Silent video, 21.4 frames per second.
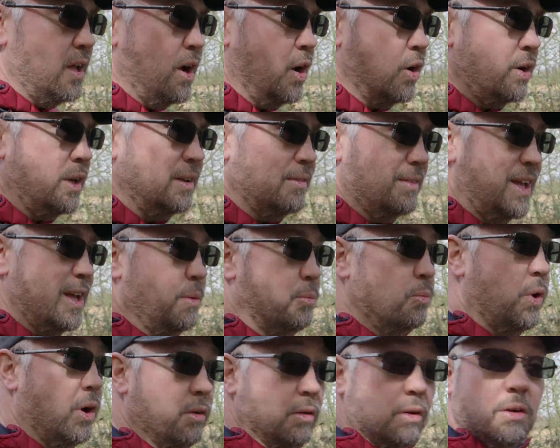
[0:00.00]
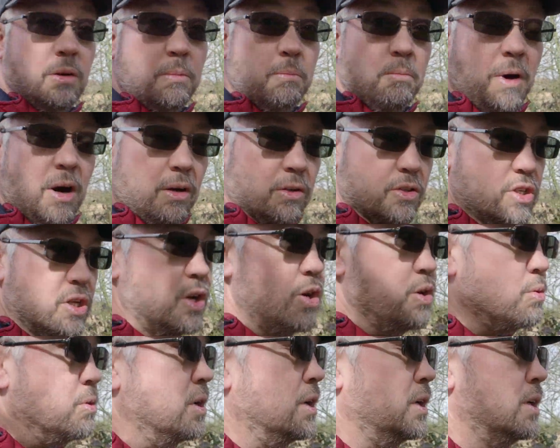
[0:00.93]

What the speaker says: OM-1 Mark II,